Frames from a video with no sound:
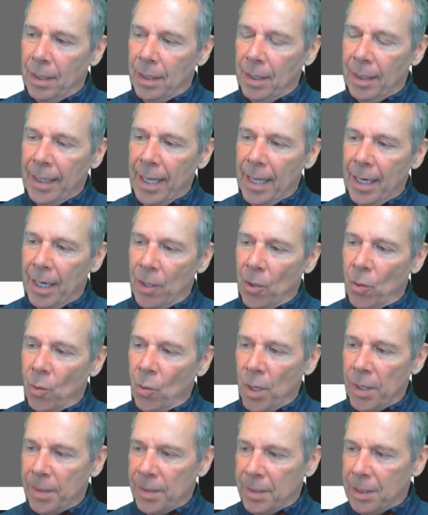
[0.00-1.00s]
Again, I don't
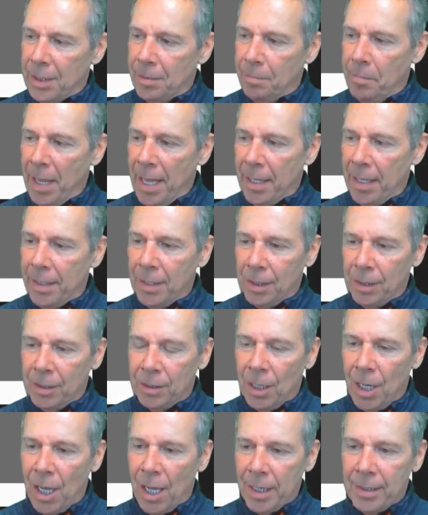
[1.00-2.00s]
want to spend a
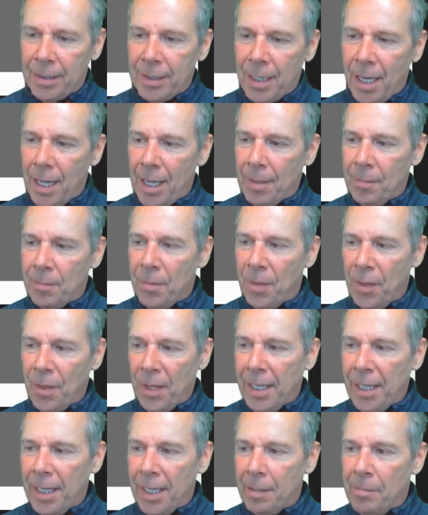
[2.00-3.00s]
lot of time
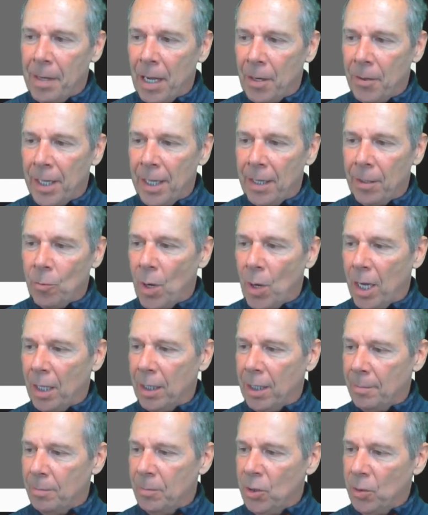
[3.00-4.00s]
thinking about it while
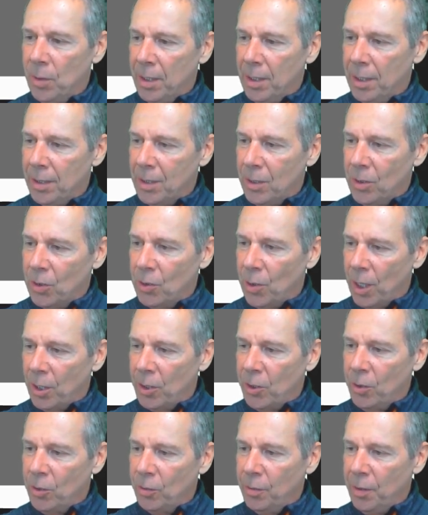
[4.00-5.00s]
I'm doing this
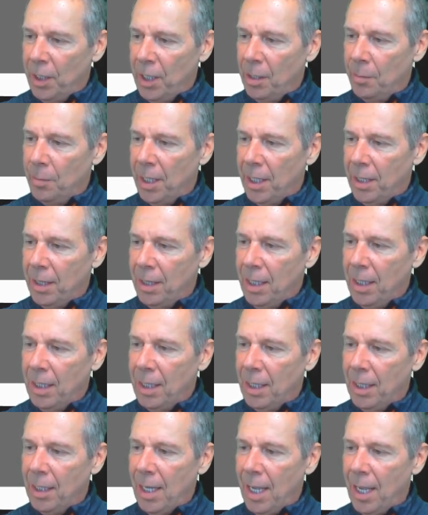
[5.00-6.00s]
instructional video, but I think
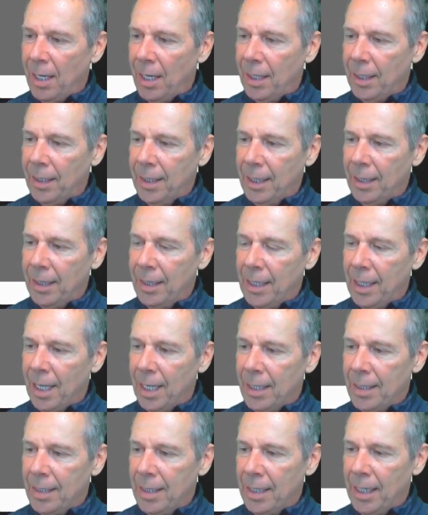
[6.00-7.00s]
you kind of get the
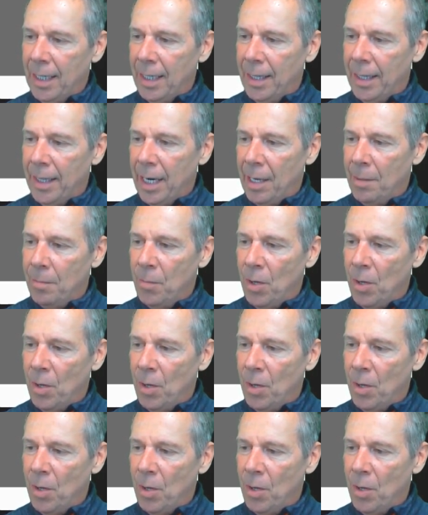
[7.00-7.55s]
idea that I'm